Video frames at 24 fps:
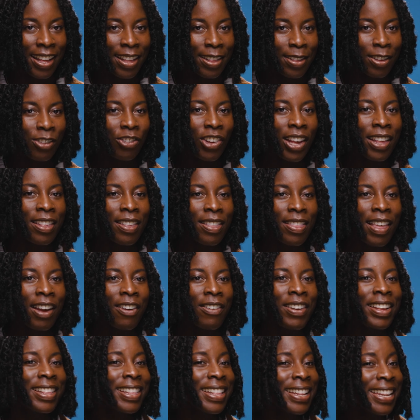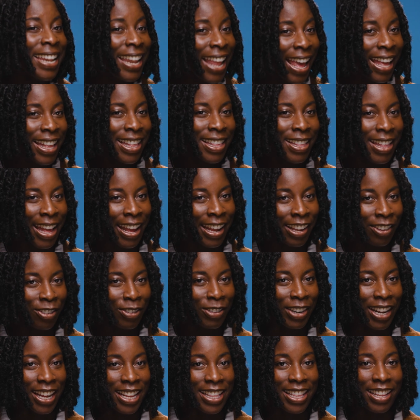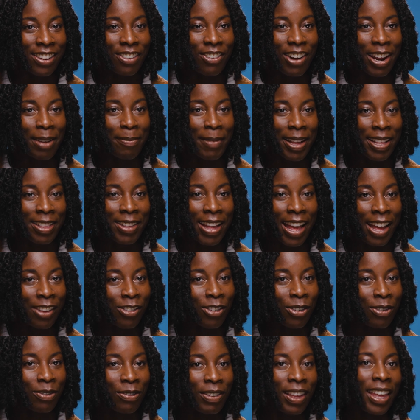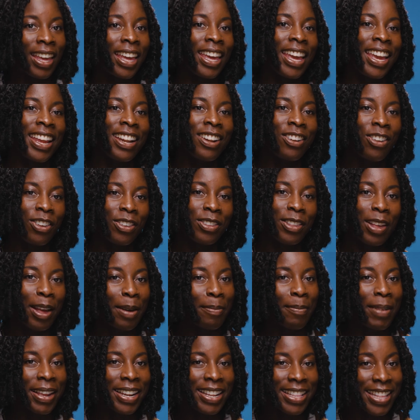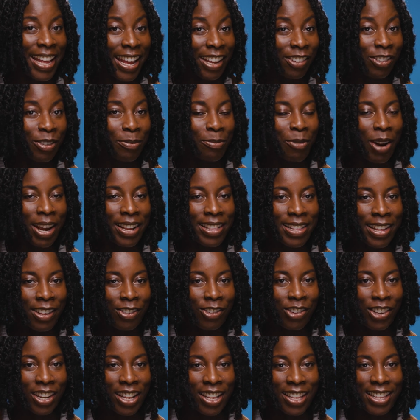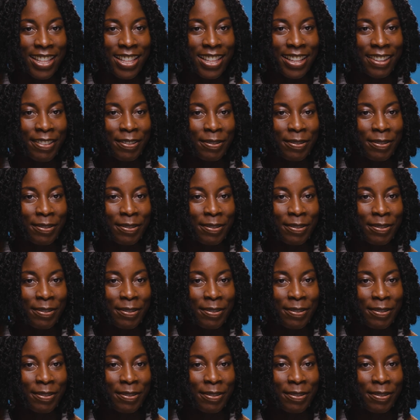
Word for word: suggest that there is less age-related grey matter atrophy in long-term meditation practitioners.